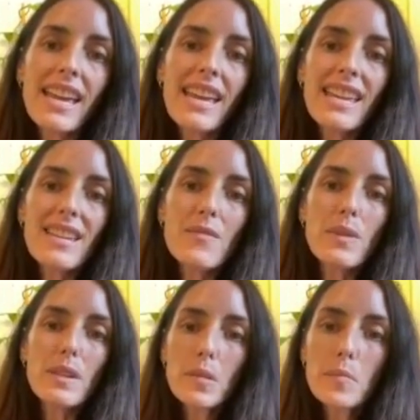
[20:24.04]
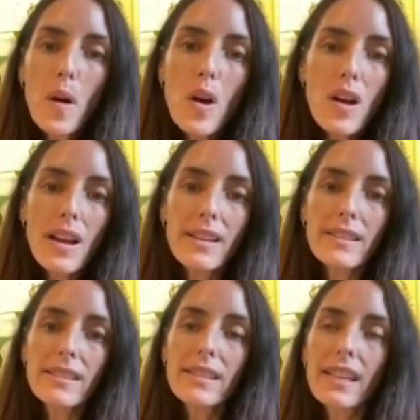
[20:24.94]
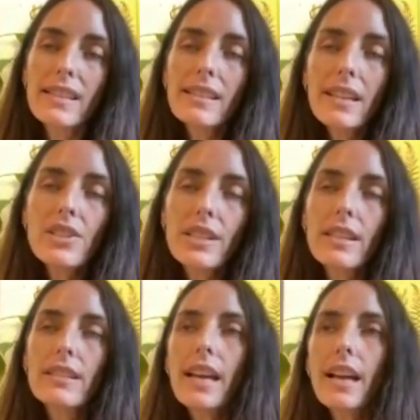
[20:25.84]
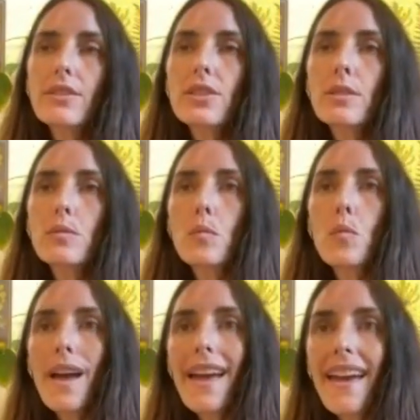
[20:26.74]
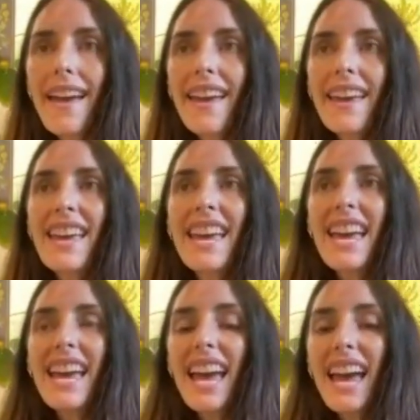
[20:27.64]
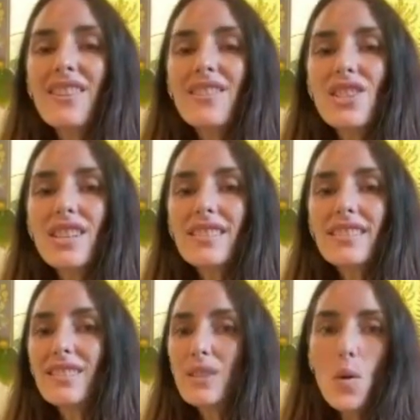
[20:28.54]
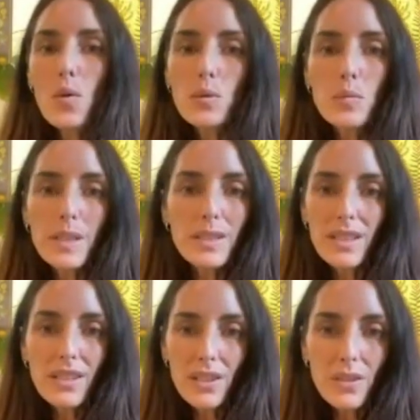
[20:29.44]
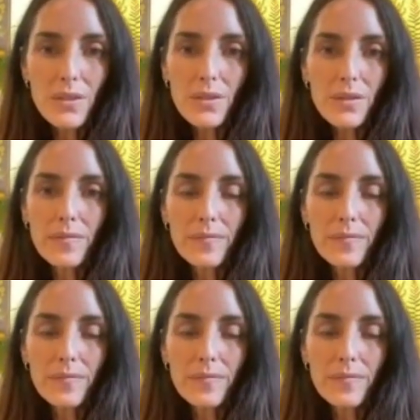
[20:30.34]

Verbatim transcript: it responds in such an intelligent way and just knows what to do.